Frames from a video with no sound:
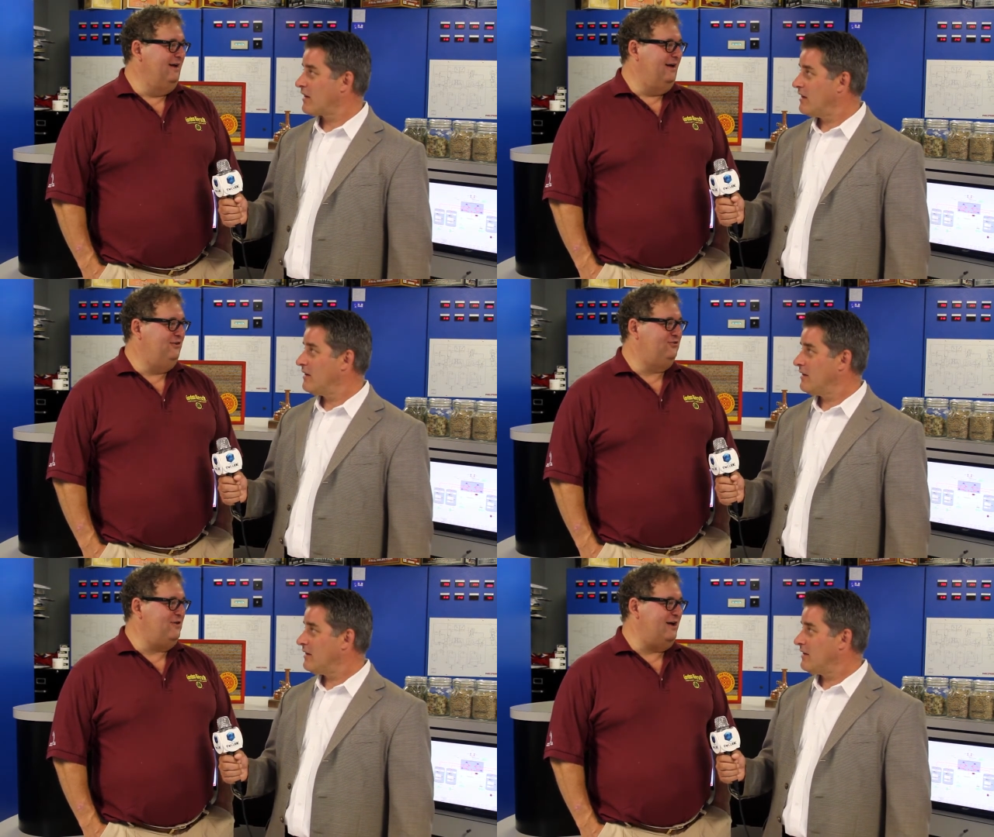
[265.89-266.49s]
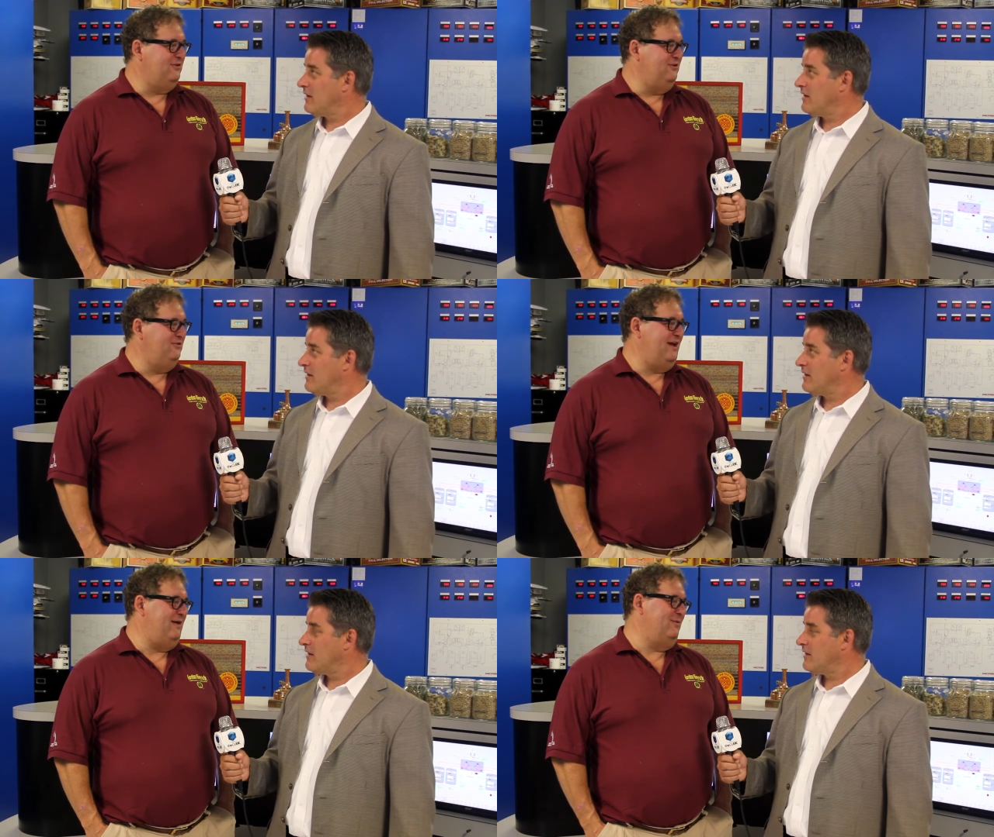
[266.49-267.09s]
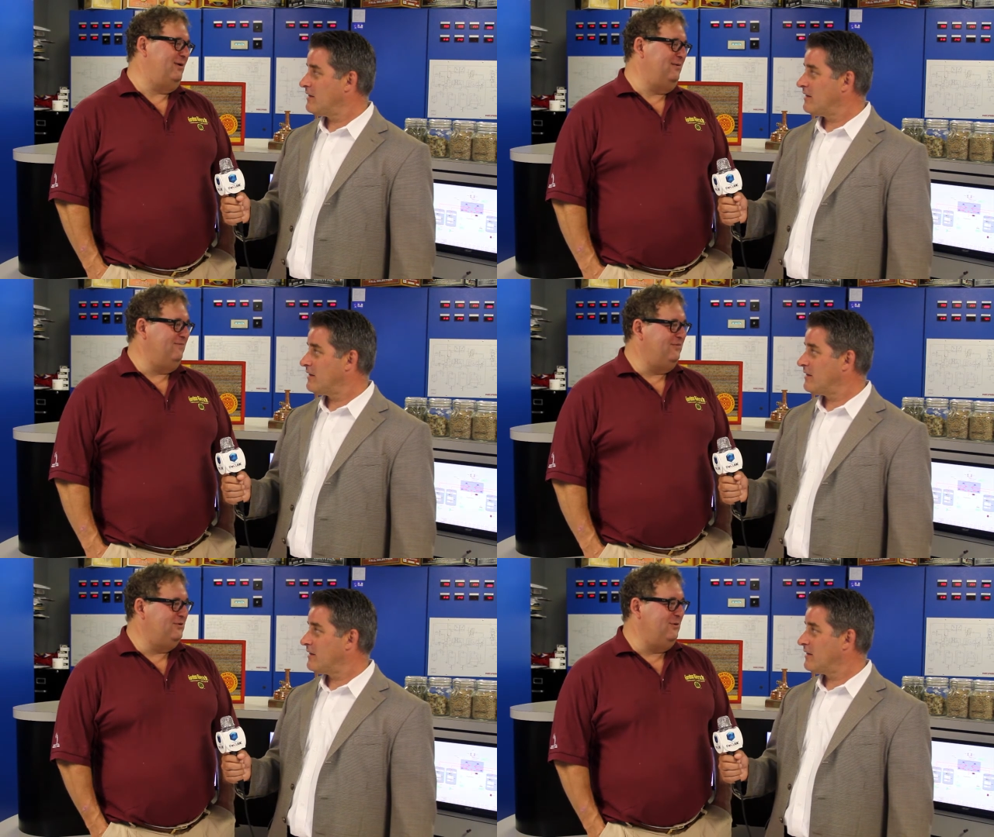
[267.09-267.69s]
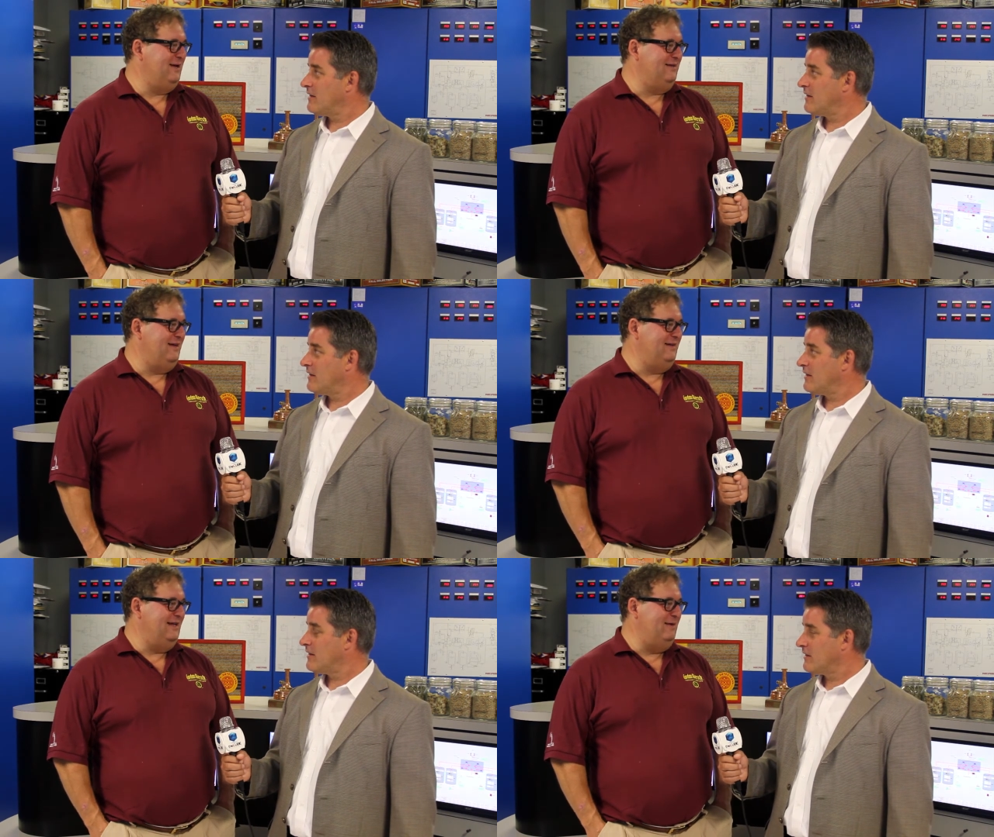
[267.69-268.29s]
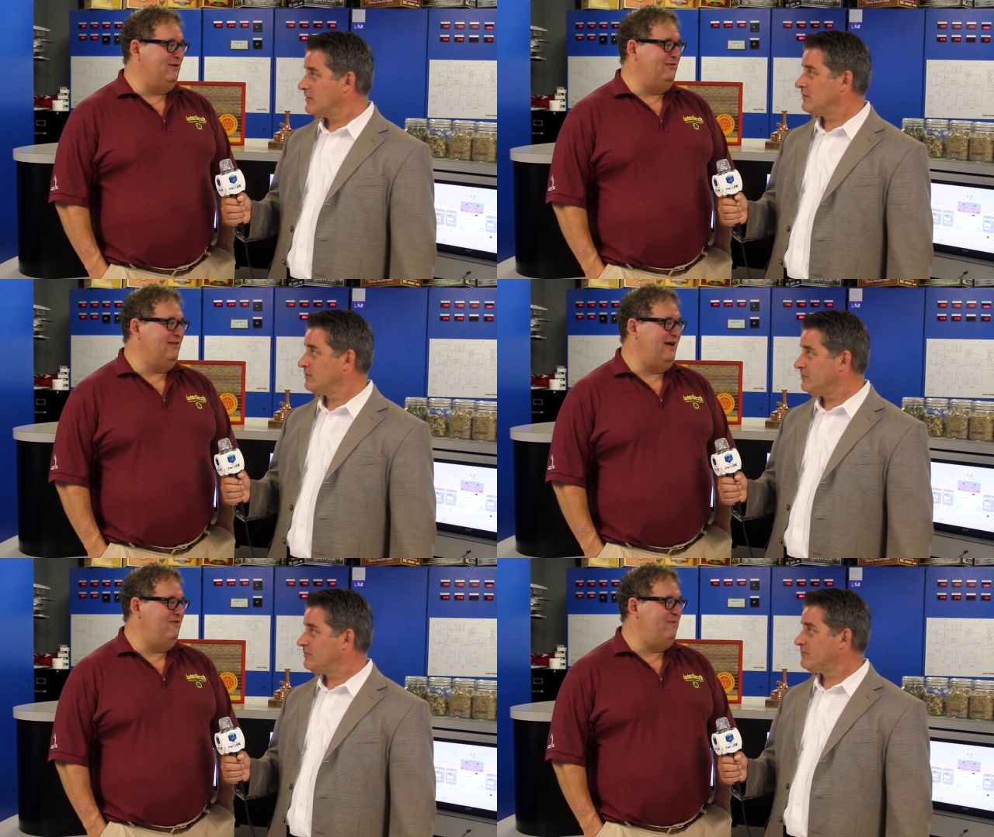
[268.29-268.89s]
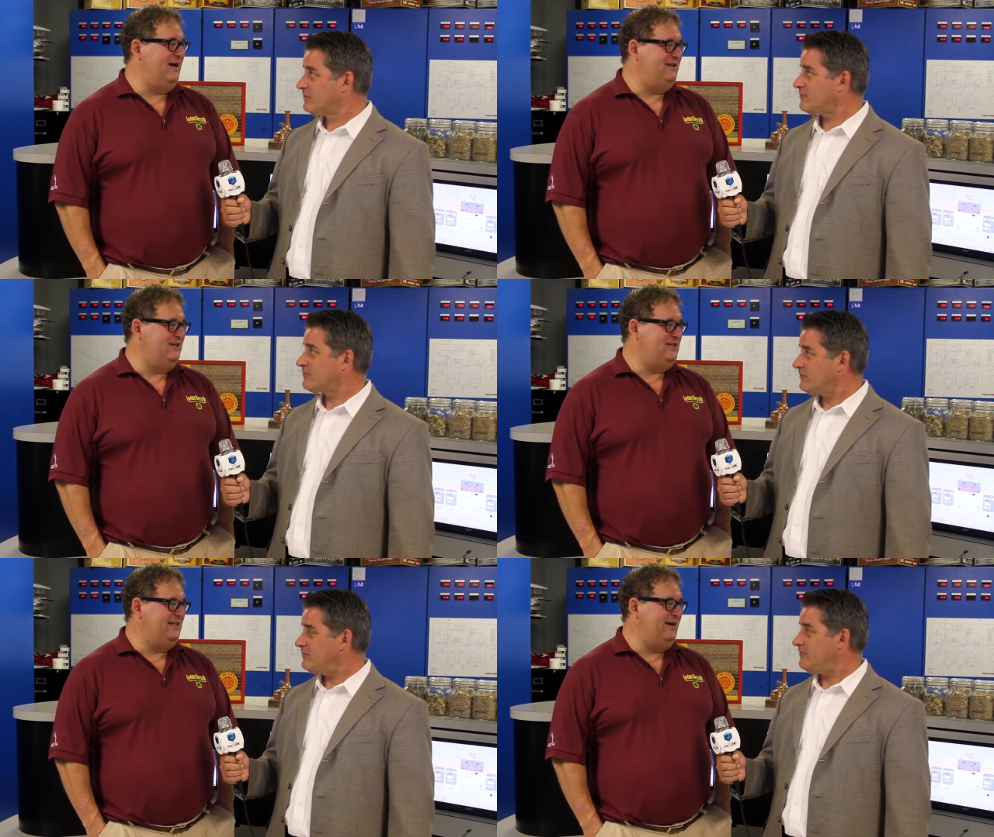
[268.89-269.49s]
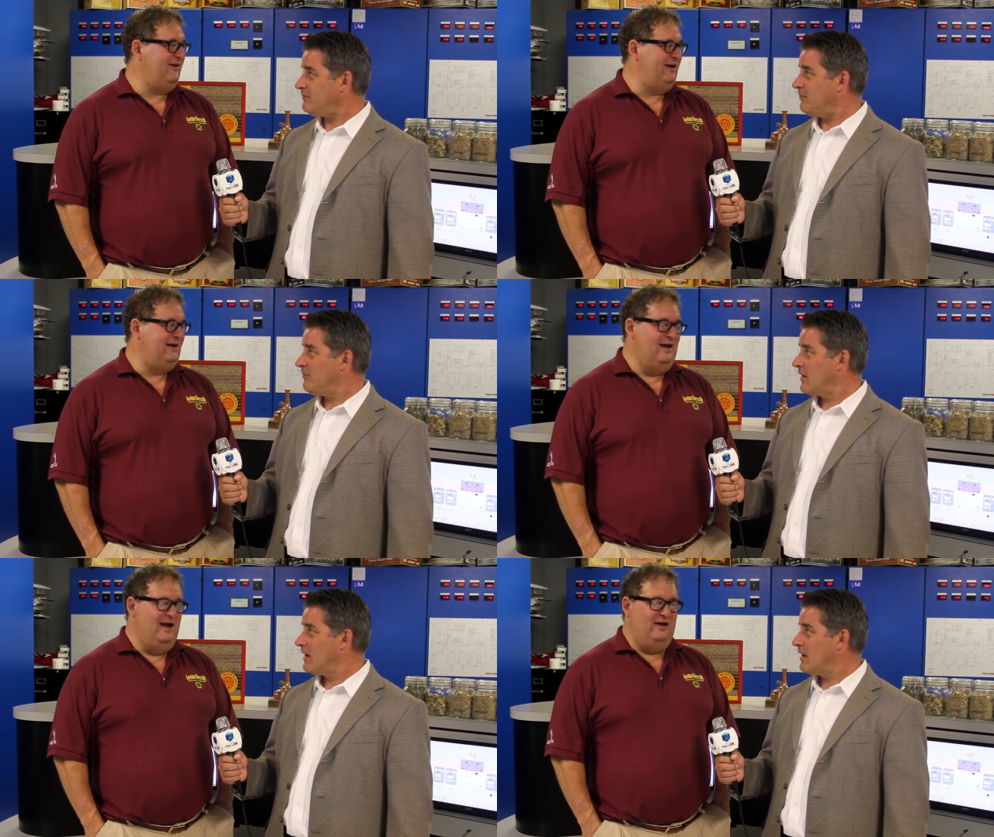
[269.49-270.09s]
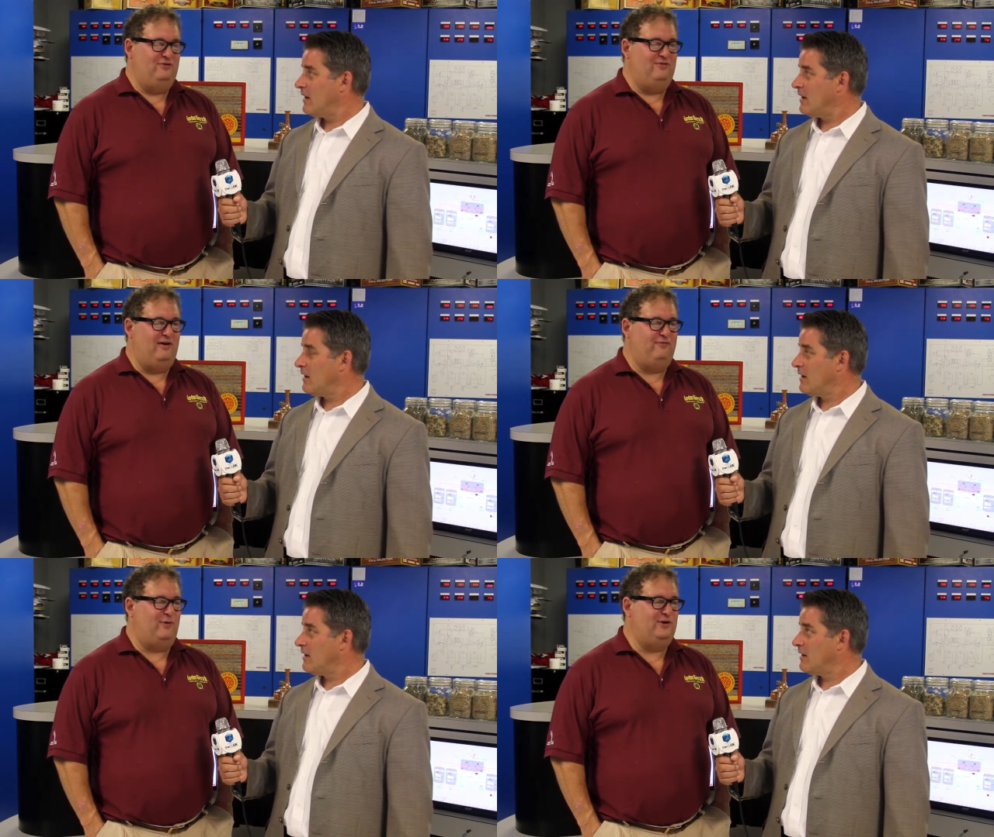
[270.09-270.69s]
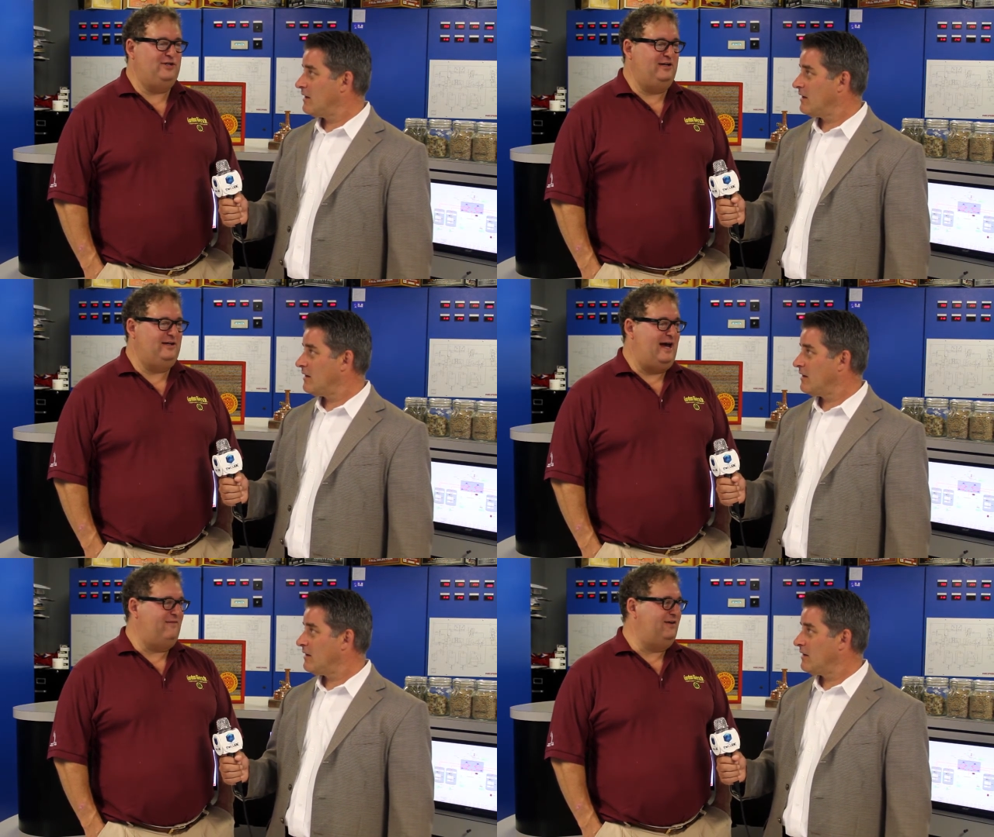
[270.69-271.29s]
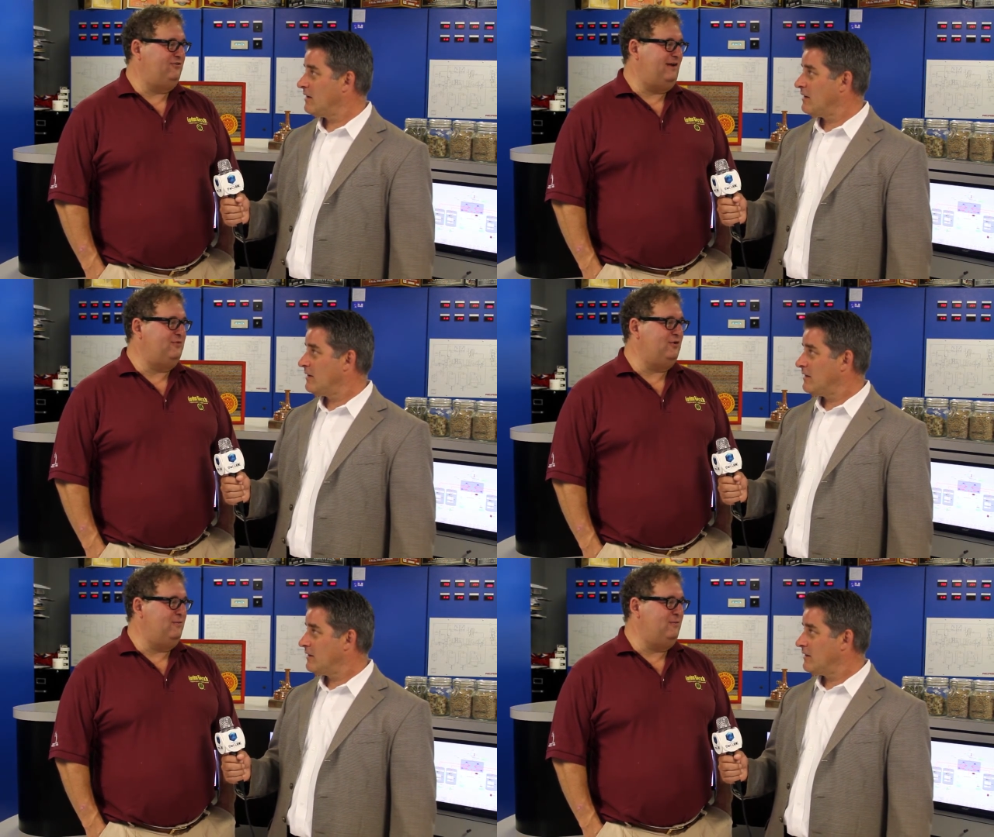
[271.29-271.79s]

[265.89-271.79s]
Speaker 1: instructors that were doing a, labor of love by teaching there, and I was very fortunate to have an exceptional